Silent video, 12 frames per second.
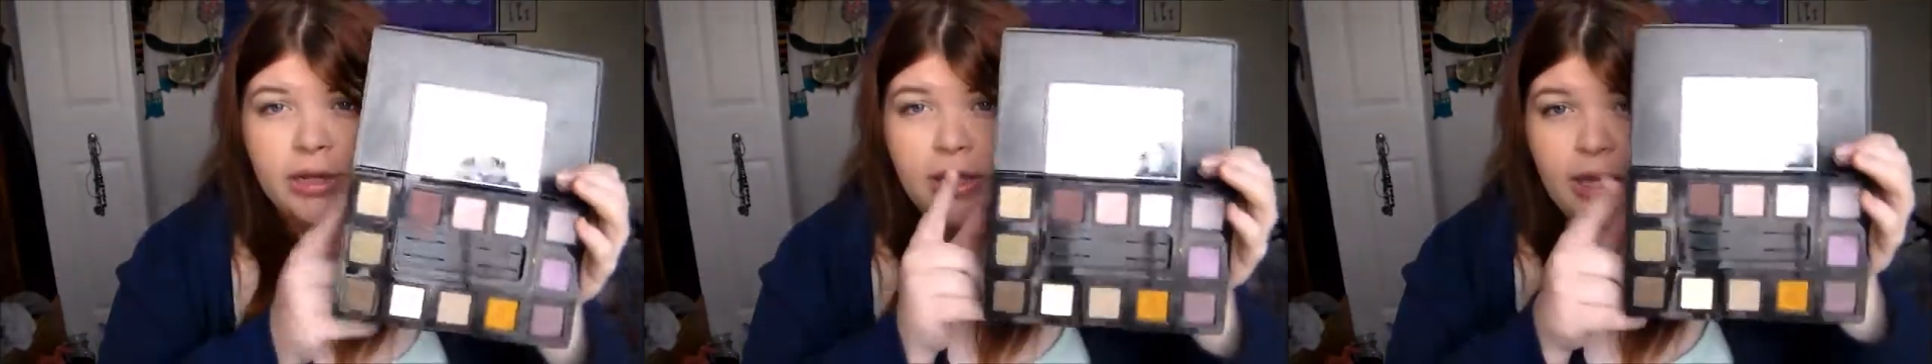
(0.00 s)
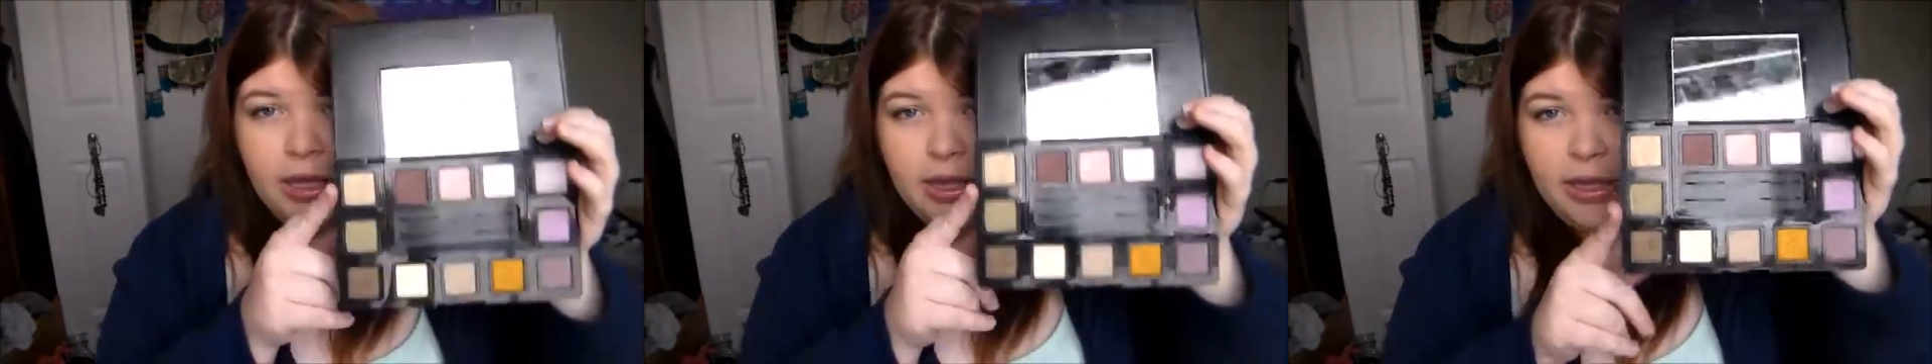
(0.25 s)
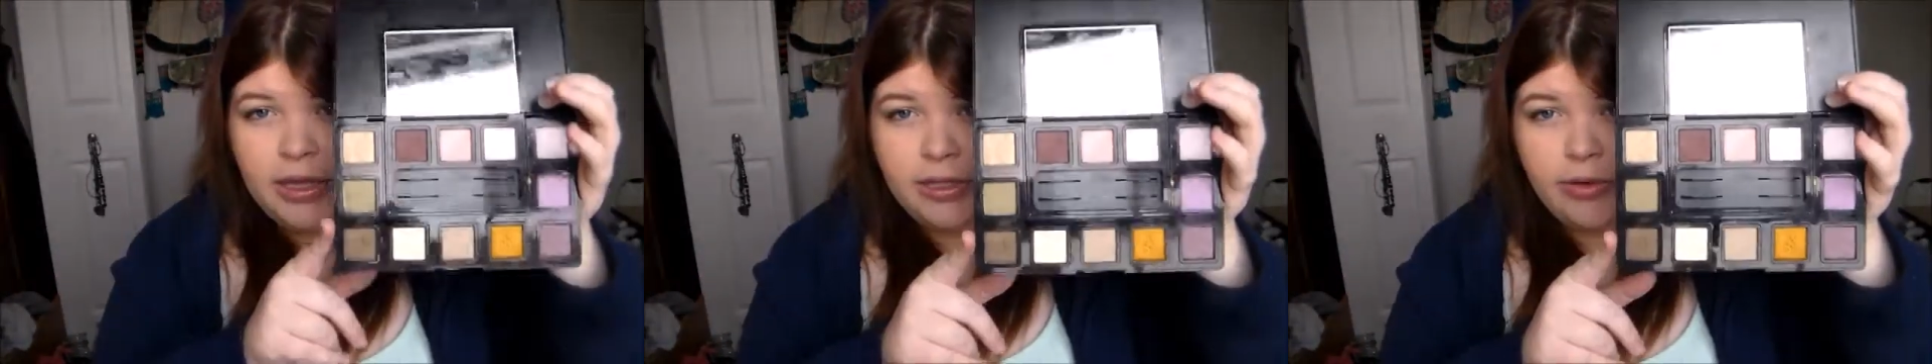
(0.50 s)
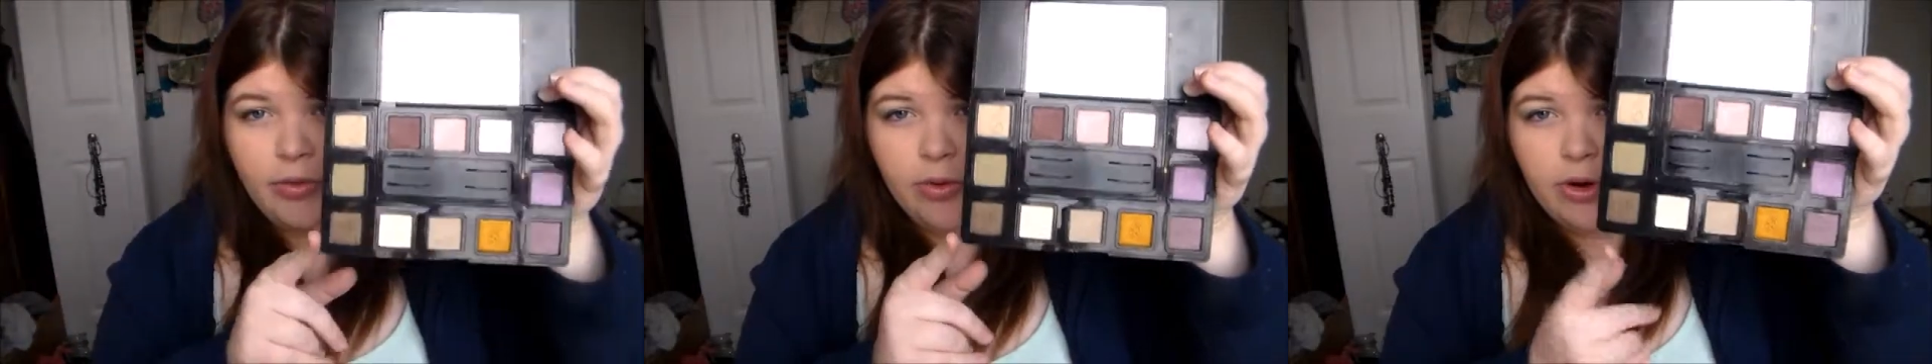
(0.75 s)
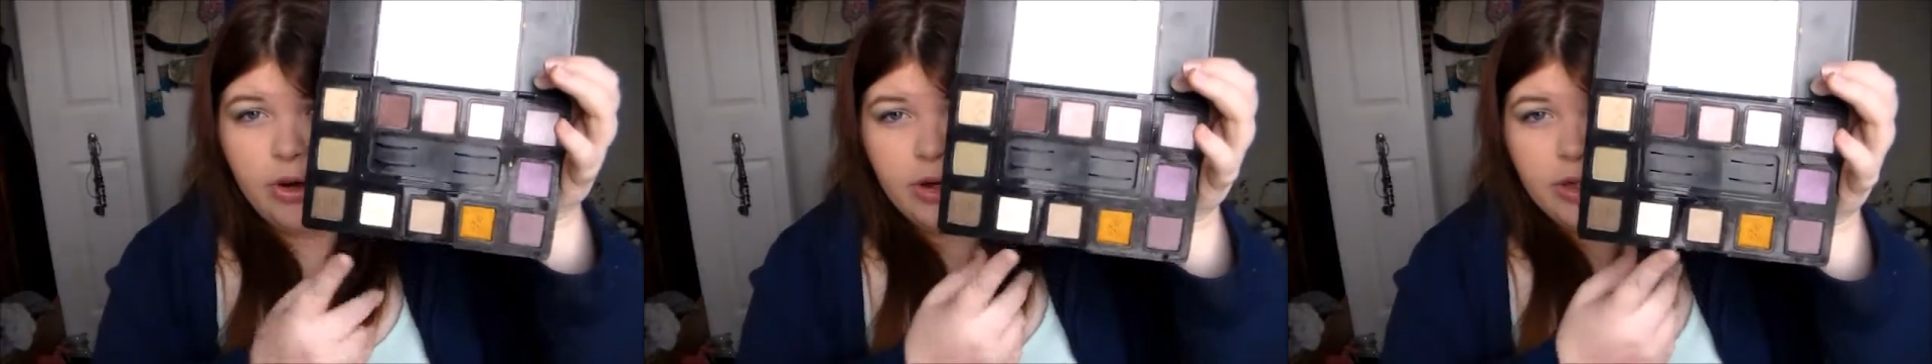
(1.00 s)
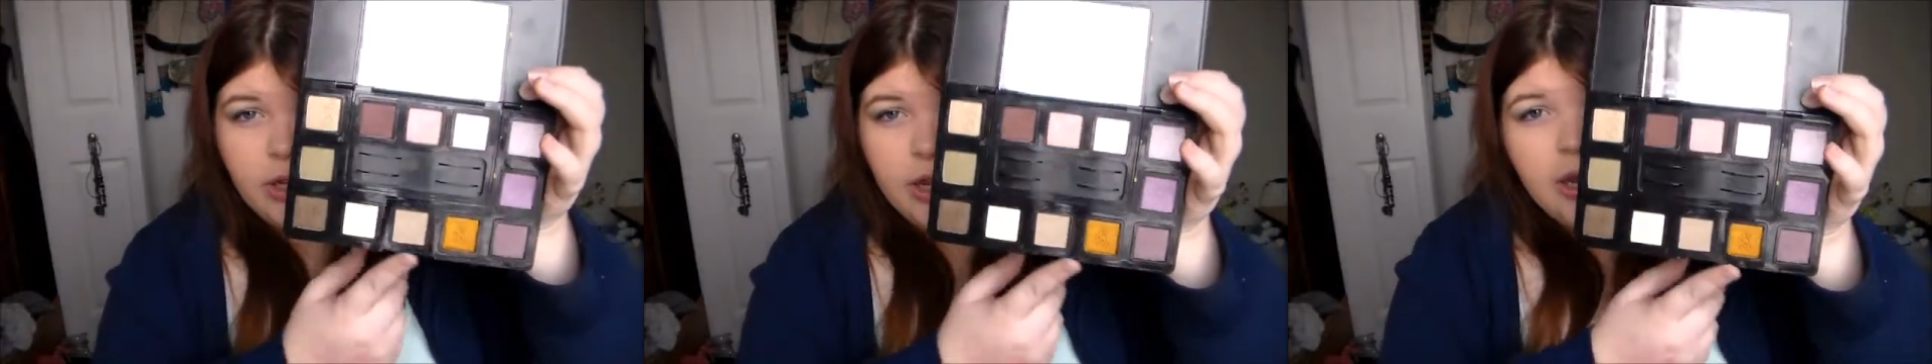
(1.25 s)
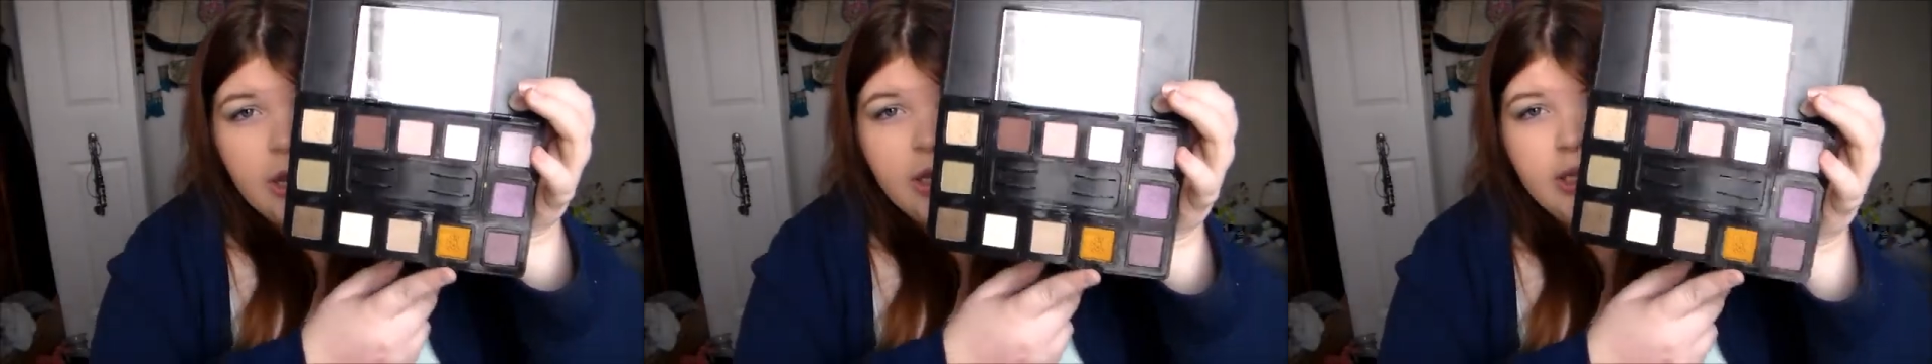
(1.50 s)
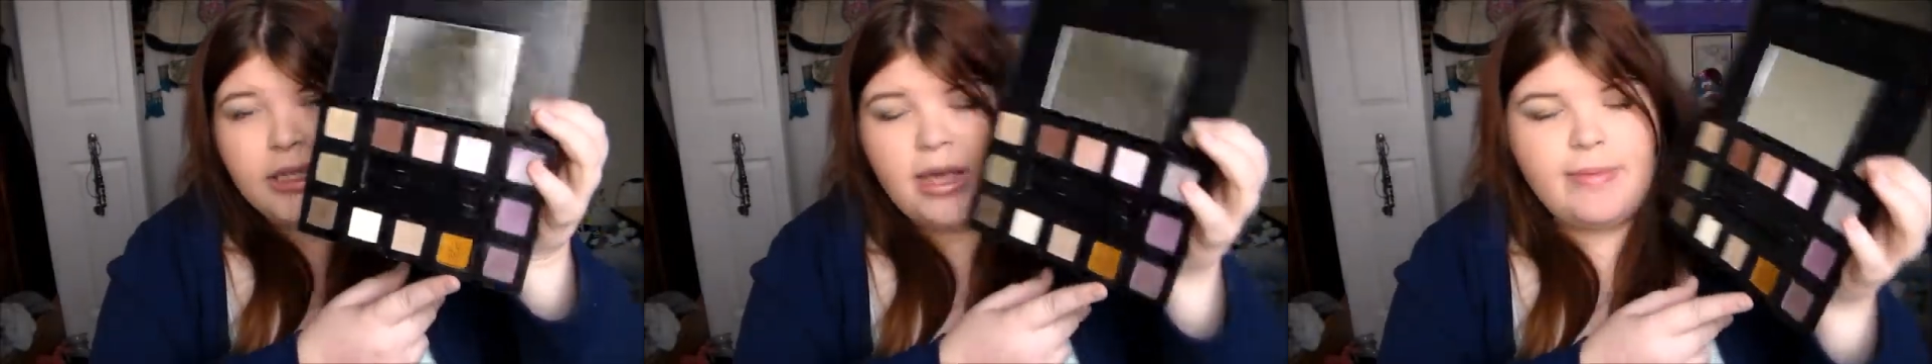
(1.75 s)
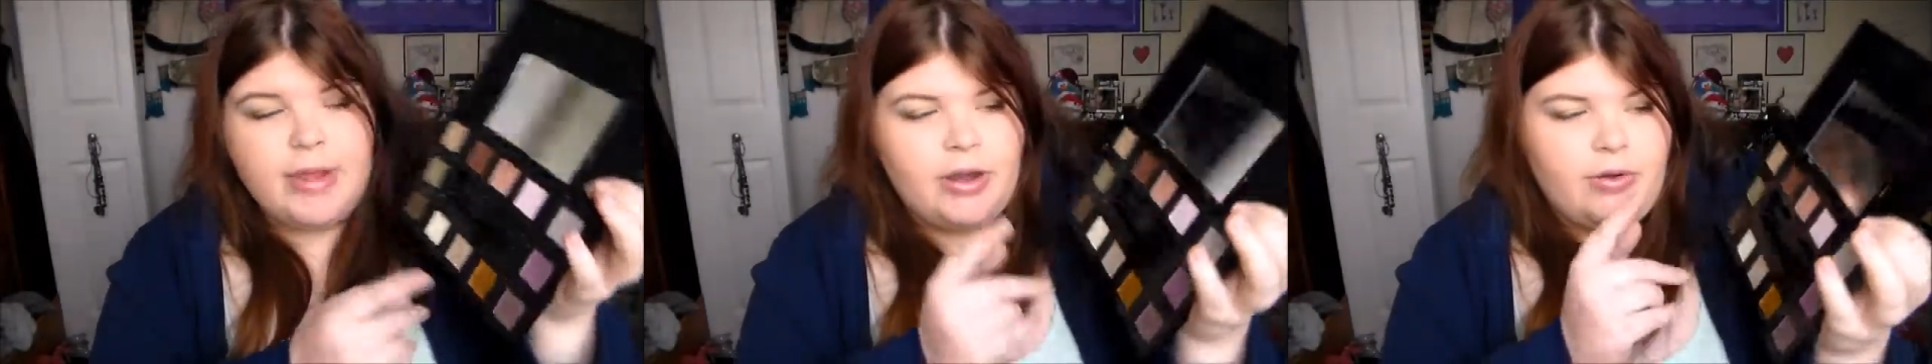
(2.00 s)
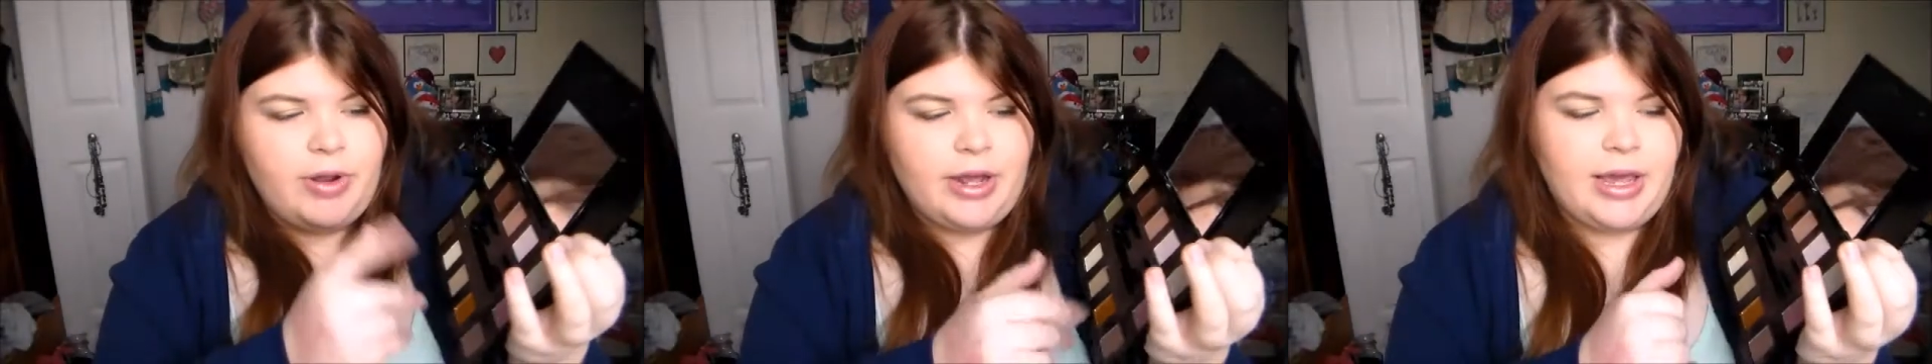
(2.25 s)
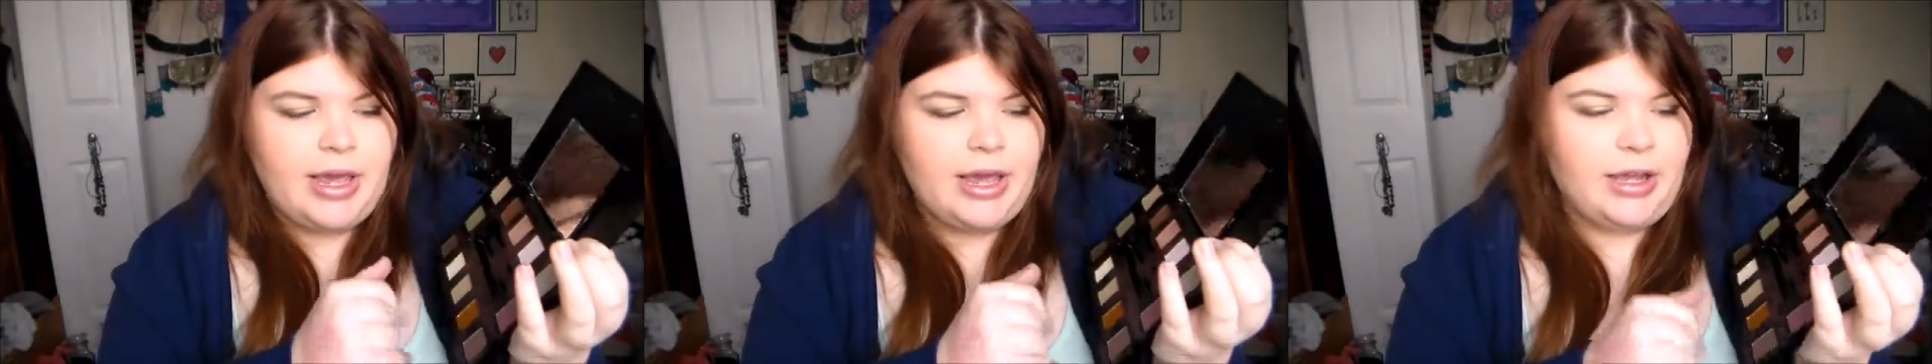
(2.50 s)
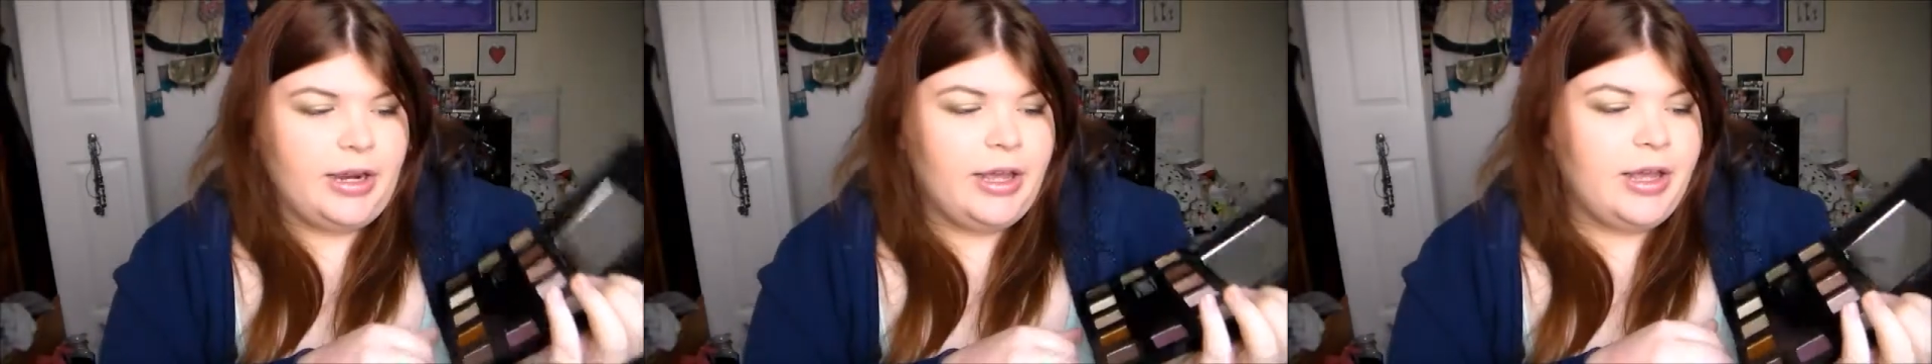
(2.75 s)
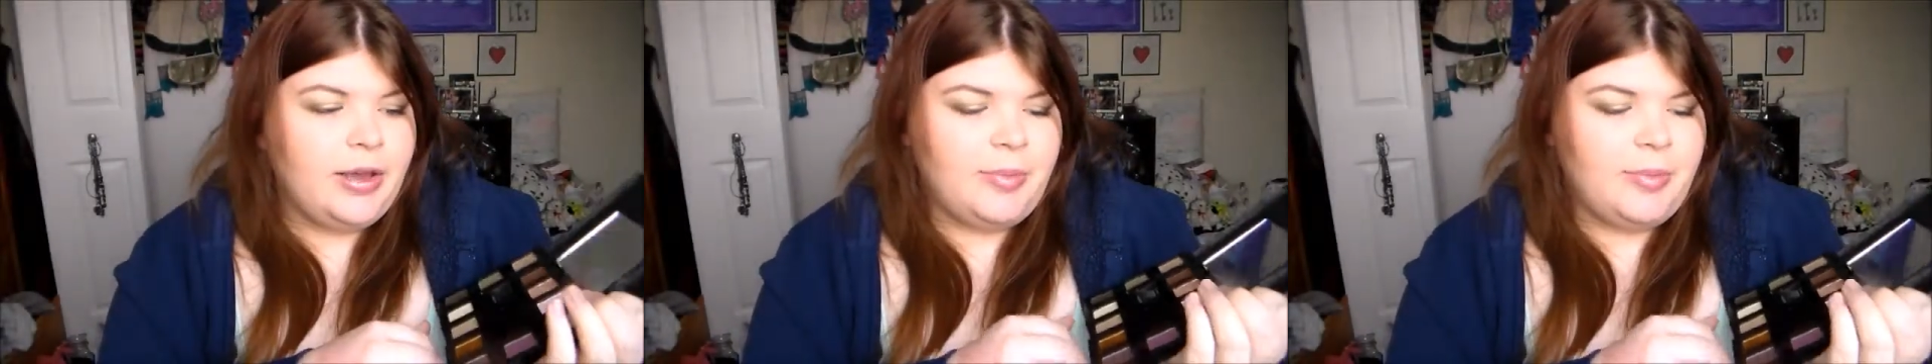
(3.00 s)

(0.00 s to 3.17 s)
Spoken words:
like these orders, just let me know when I can.